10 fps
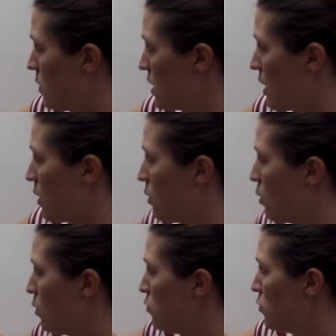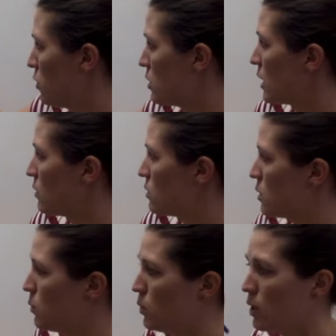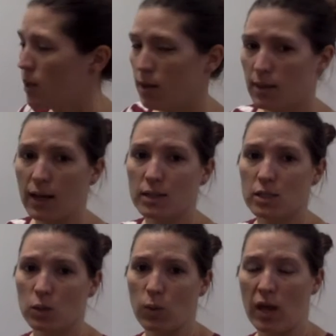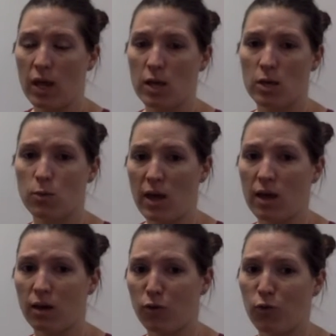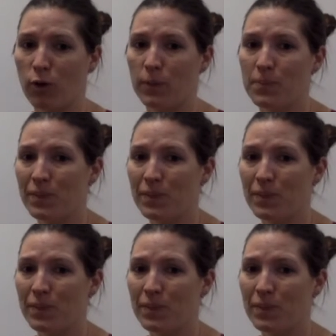Down, over, down some more. That's the way you make a 4.